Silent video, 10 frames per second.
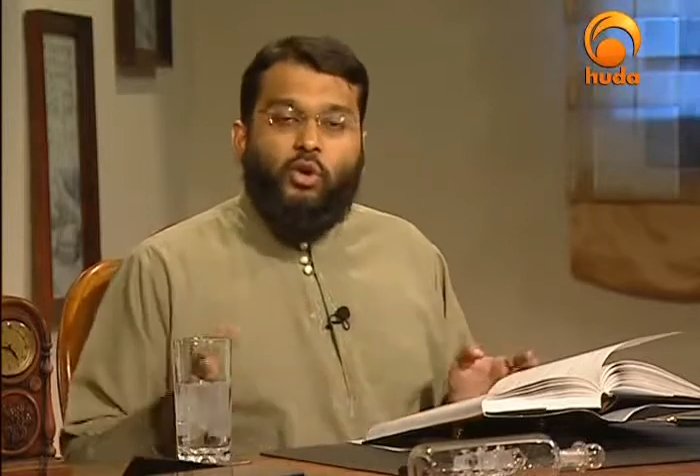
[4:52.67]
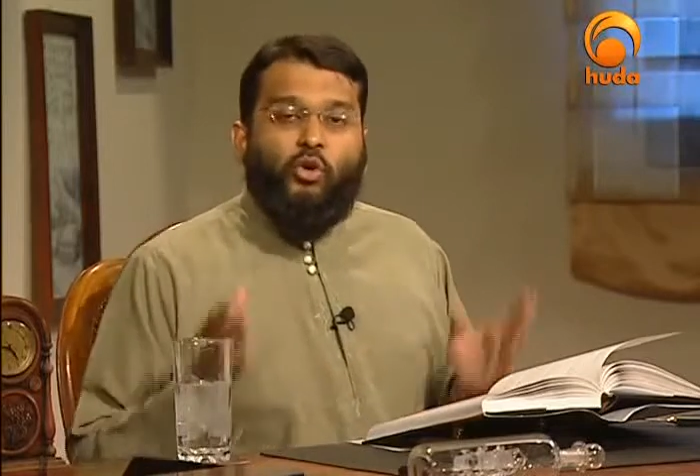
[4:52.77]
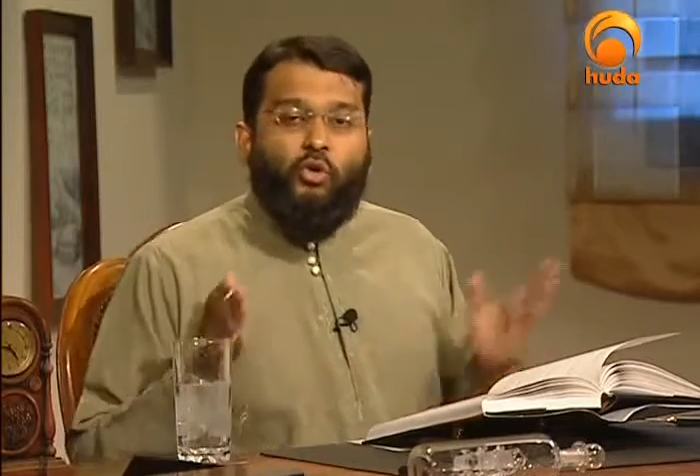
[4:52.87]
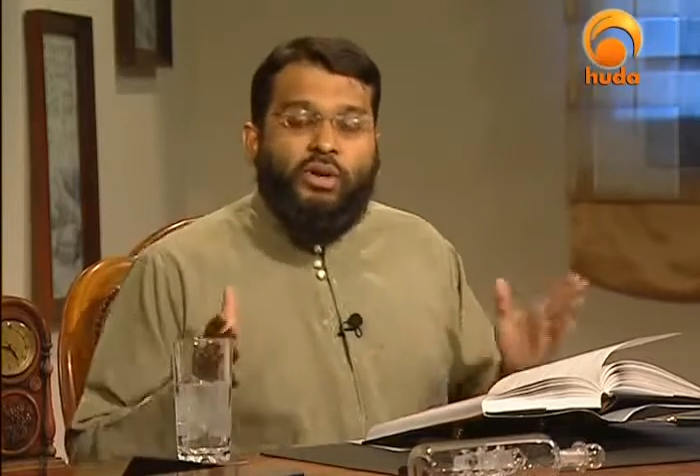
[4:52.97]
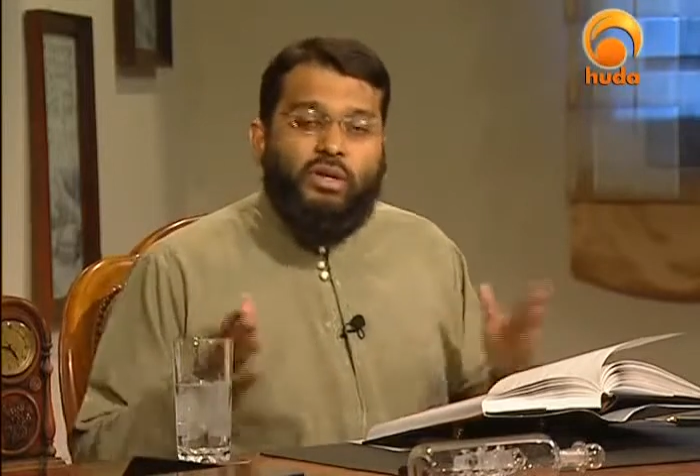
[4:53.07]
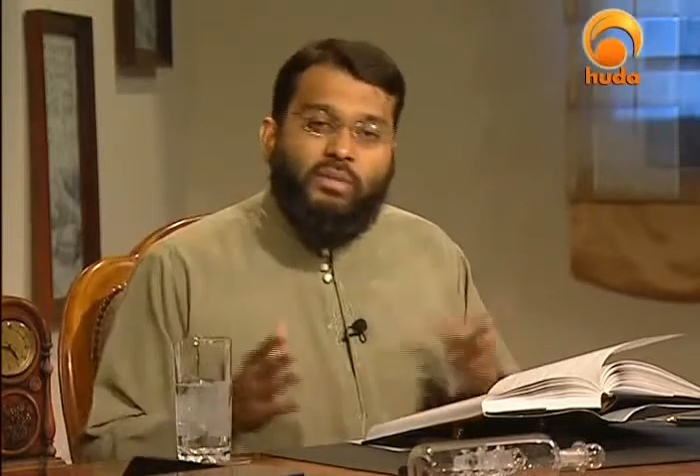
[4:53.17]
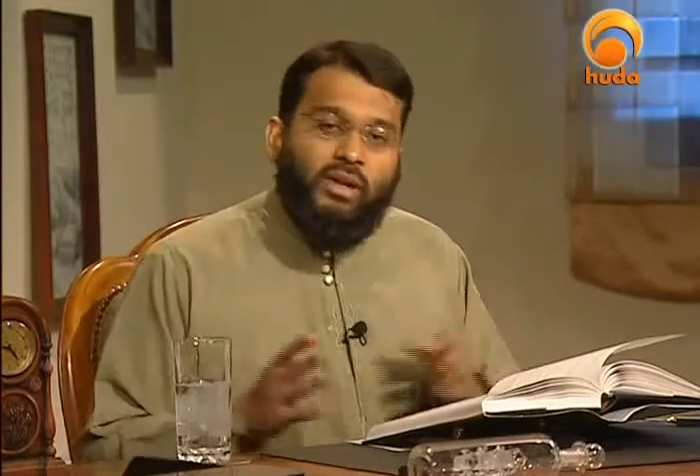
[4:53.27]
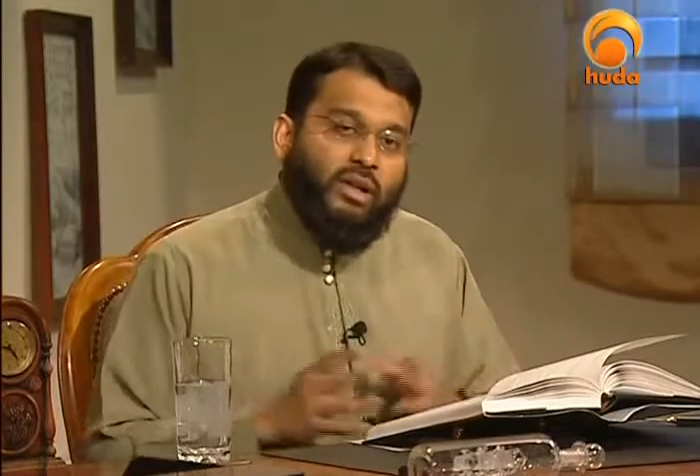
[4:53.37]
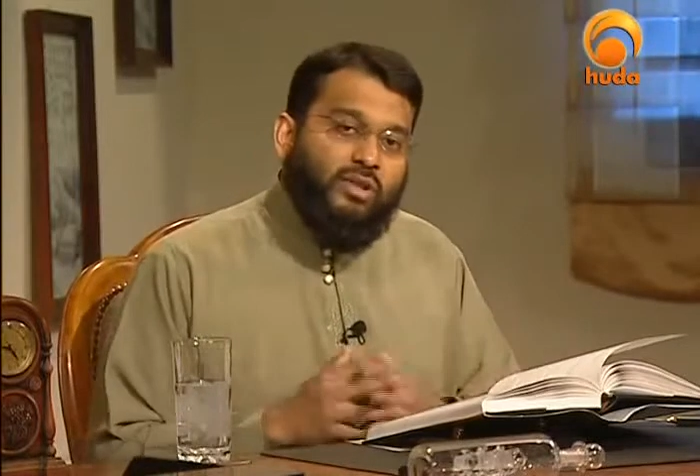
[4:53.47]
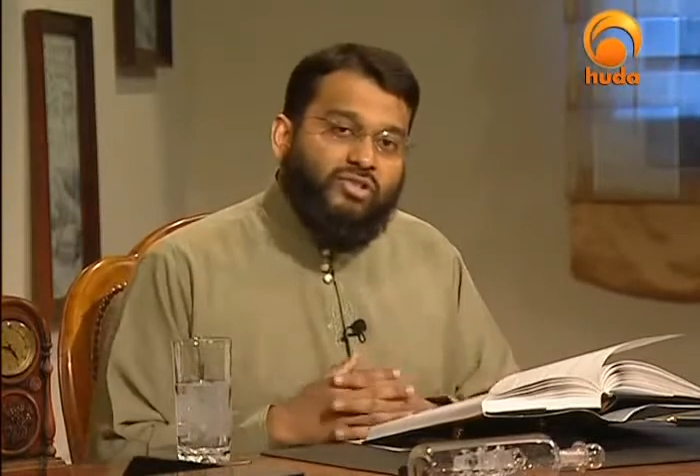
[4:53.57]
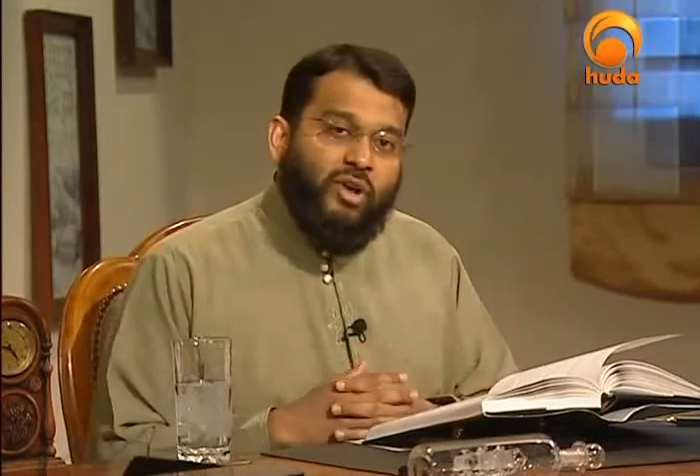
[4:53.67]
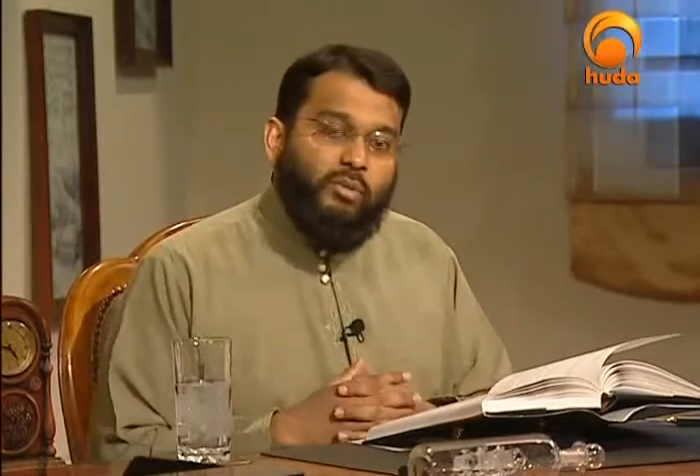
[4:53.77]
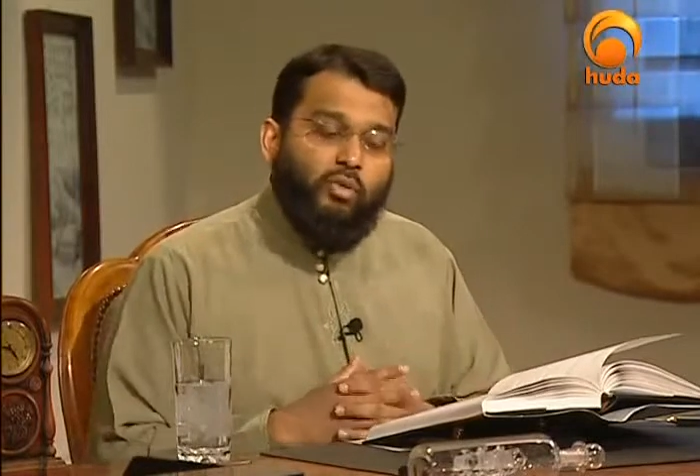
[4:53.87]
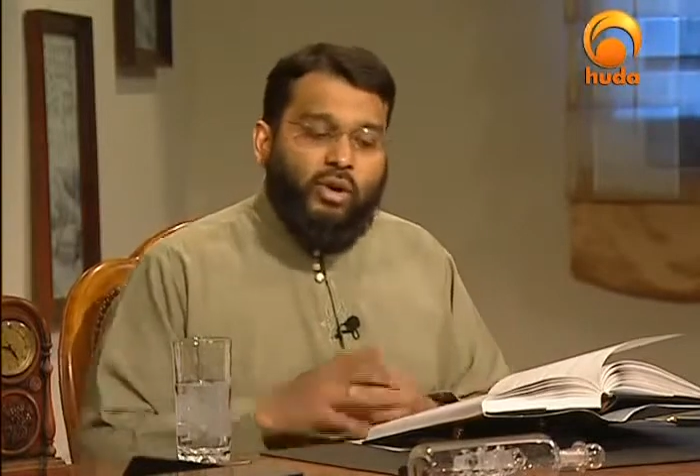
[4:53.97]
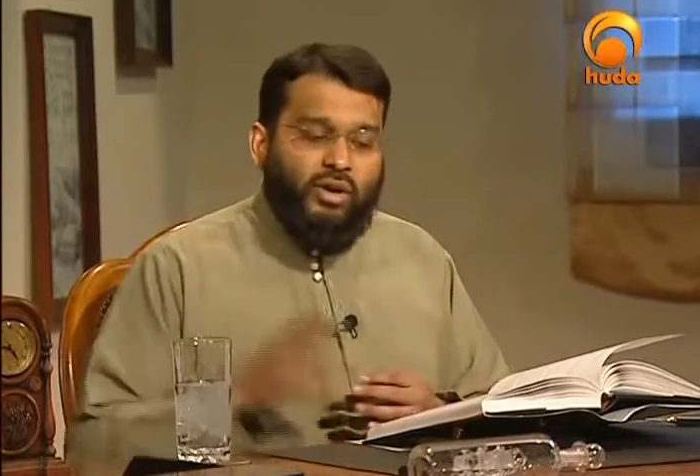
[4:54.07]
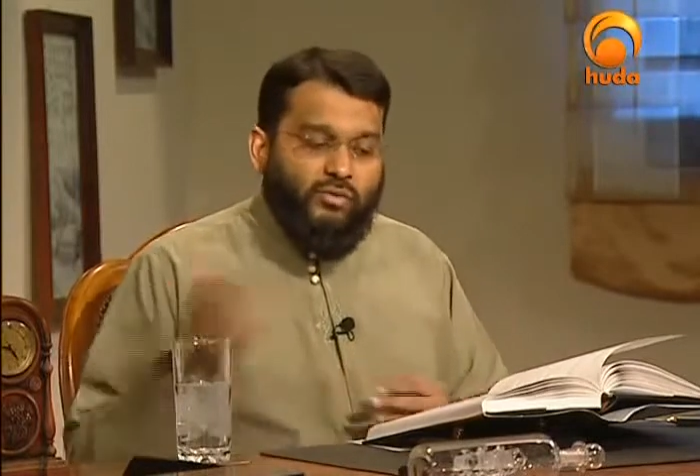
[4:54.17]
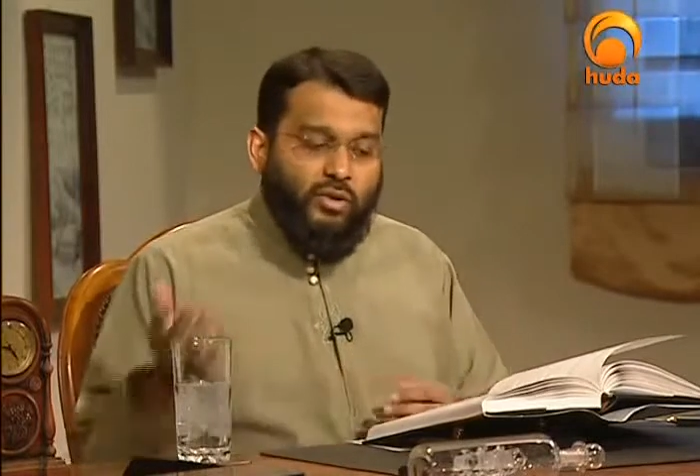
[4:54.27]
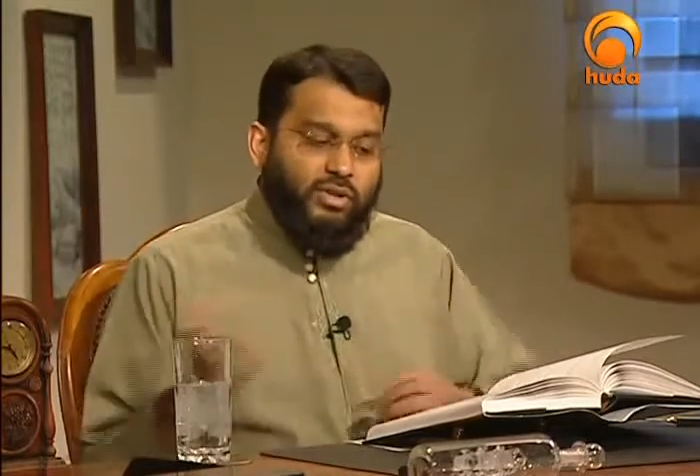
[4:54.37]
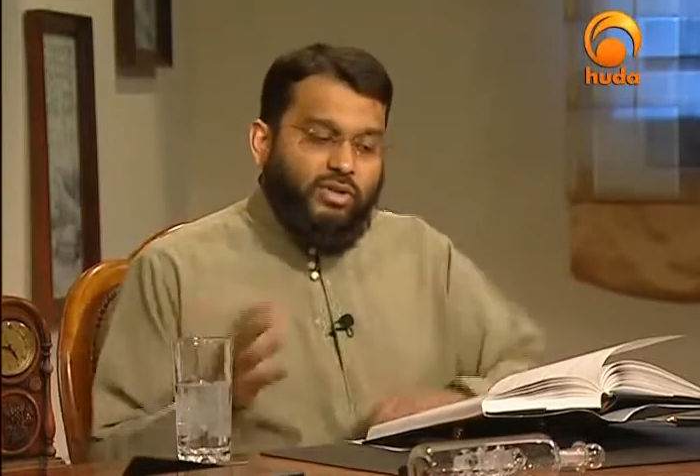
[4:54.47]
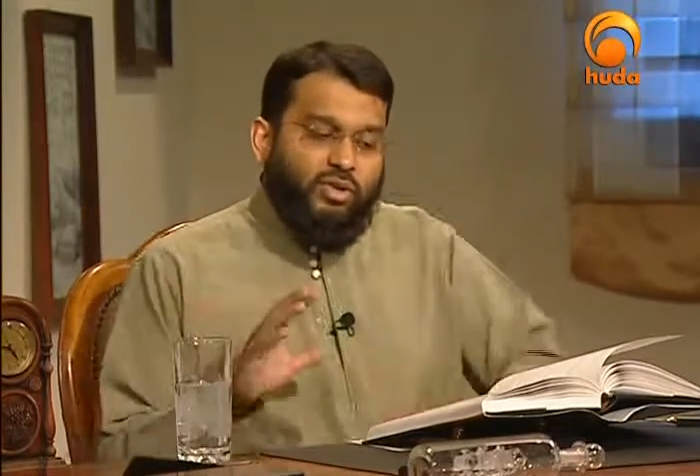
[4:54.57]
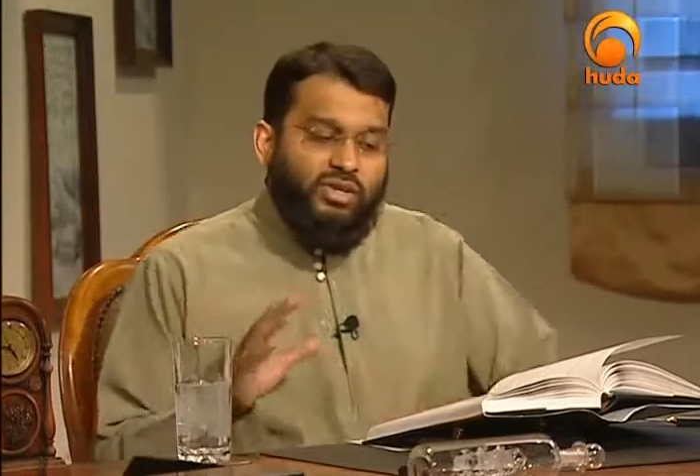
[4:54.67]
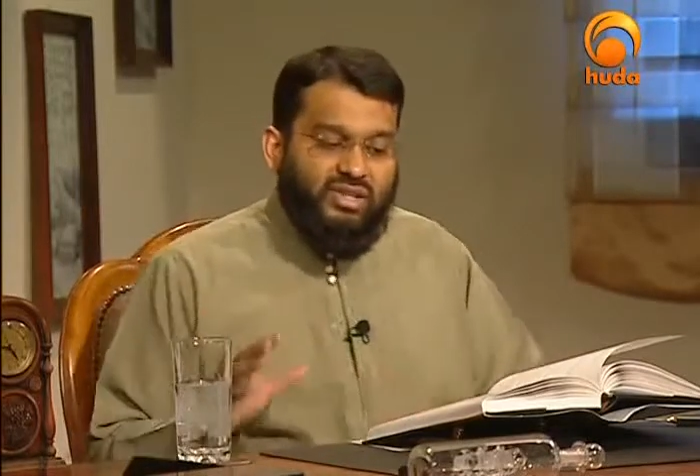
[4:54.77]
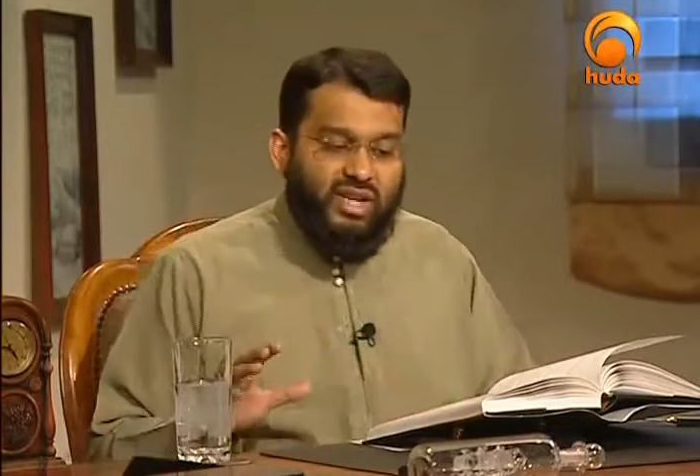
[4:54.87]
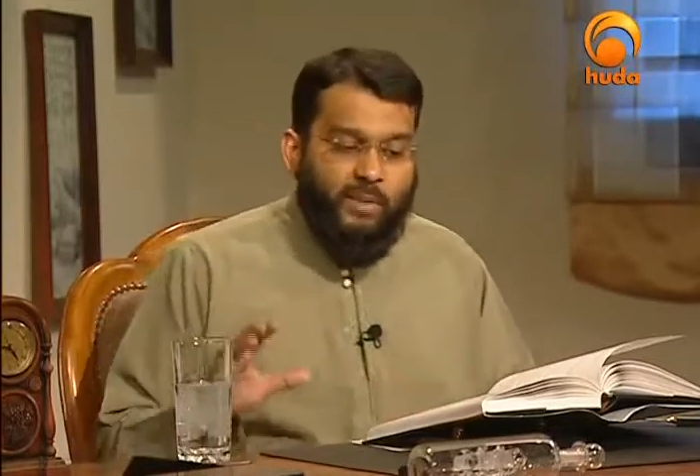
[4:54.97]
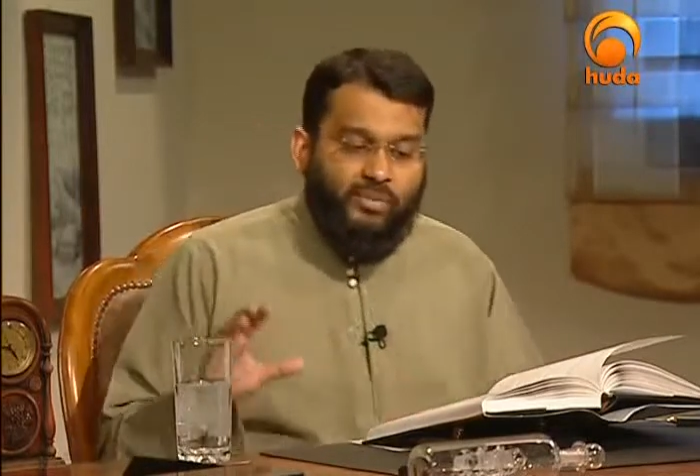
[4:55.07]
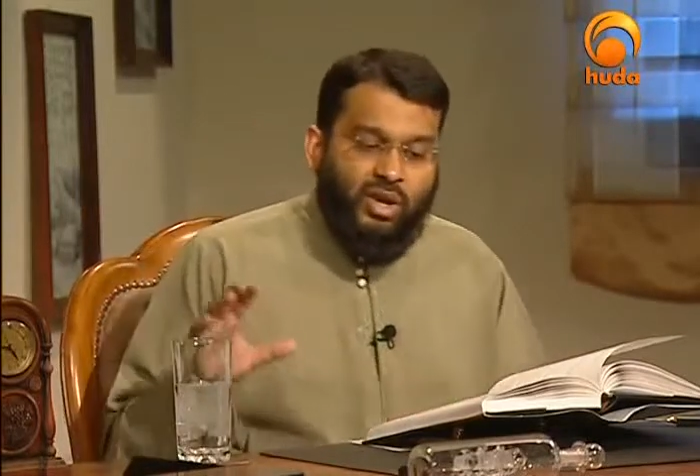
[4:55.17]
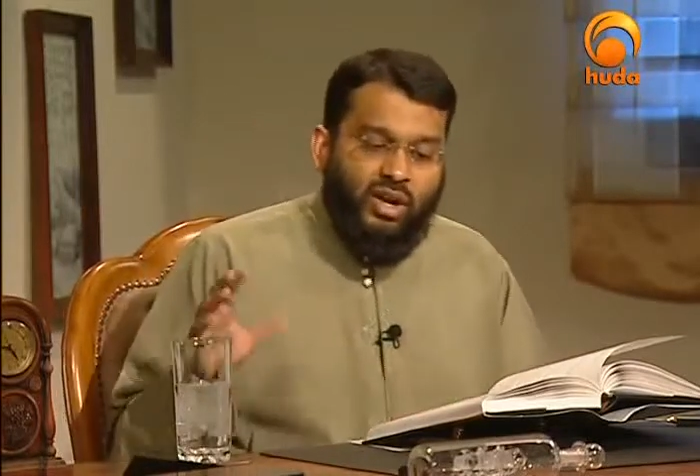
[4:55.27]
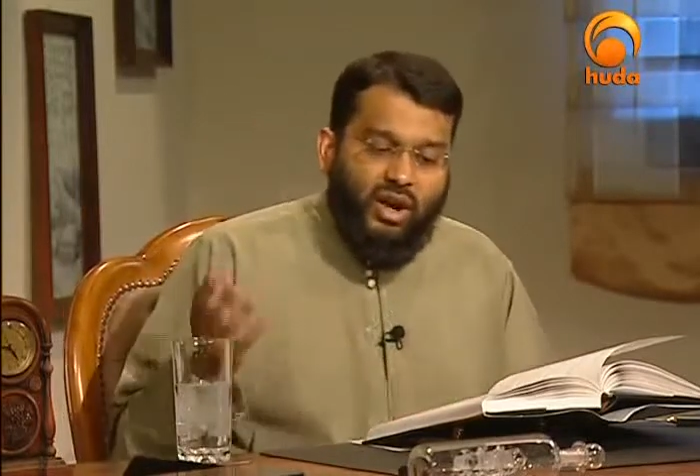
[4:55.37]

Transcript: Umar ibn al-Khattab, who converted to Islam